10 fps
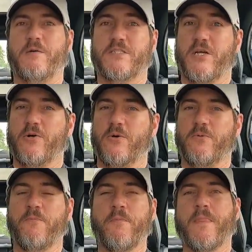
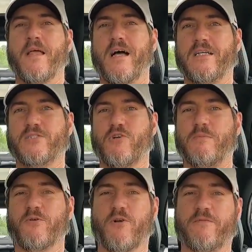So I
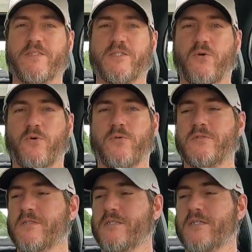dropped her off at
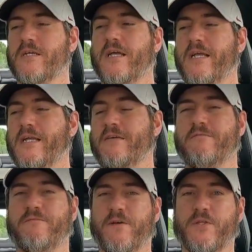school
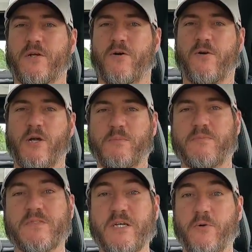and filled the car up.
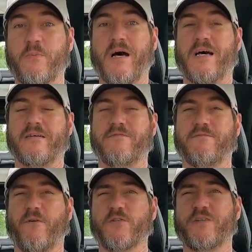So my
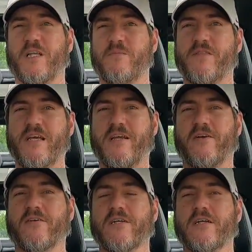first fill-up
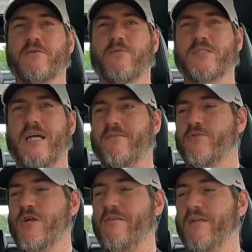there was
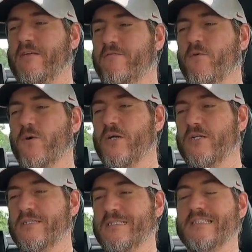after driving
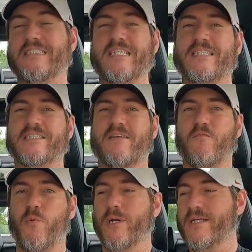
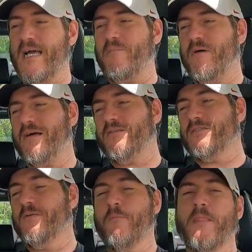467.9
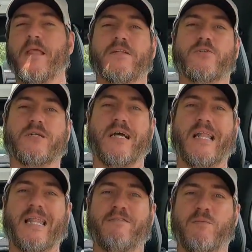miles, took
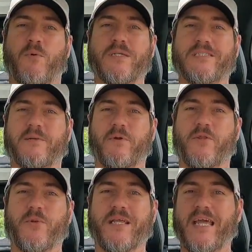
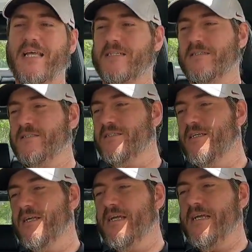11.03 gallons,
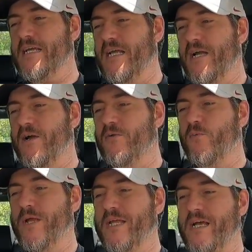
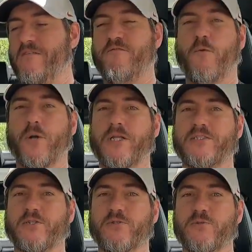and we got
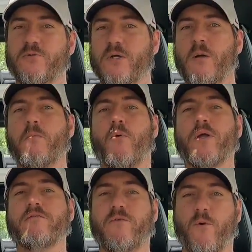
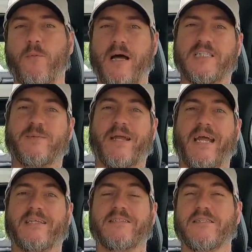42.4 miles per
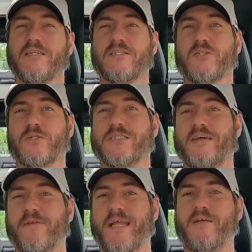gallon. So it's
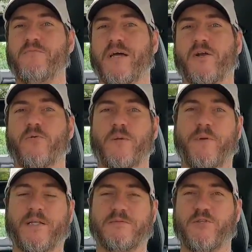definitely gotten better. We
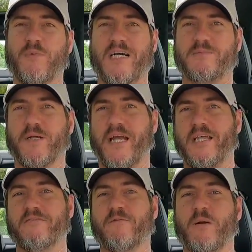picked up 2 miles per
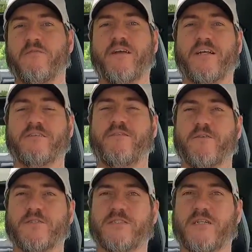gallon from our very
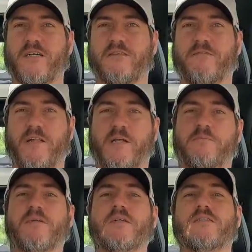first fill
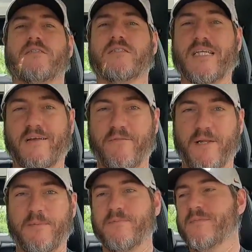up to the second
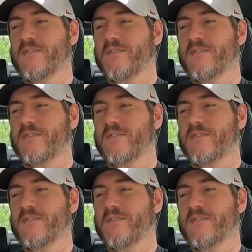fill up.